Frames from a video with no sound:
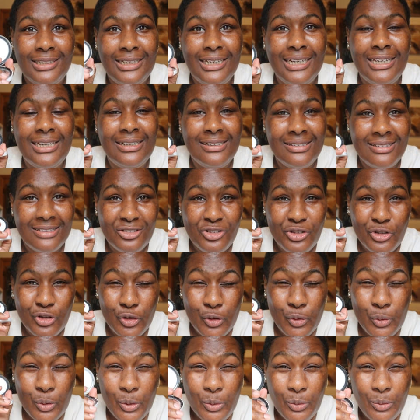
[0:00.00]
It is
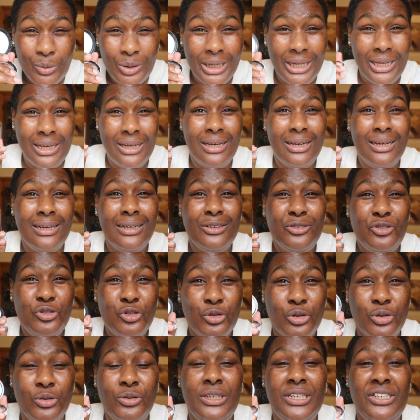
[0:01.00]
truly,
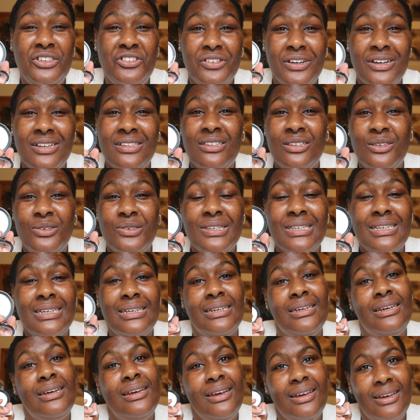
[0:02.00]
truly translucent.
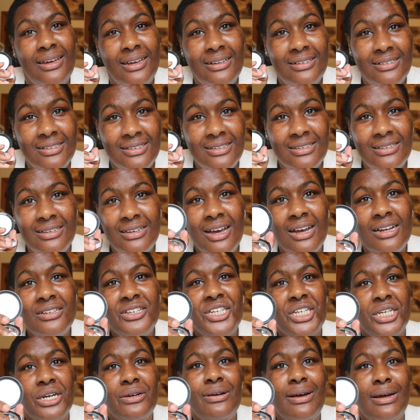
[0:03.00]
It does not
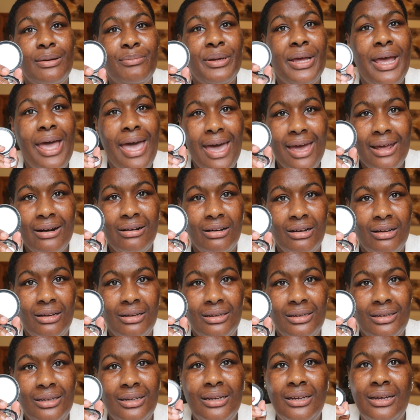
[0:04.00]
show up at
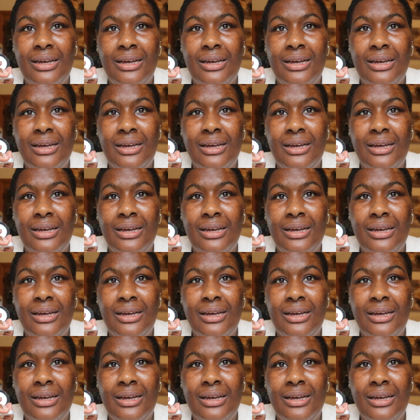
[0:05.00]
all.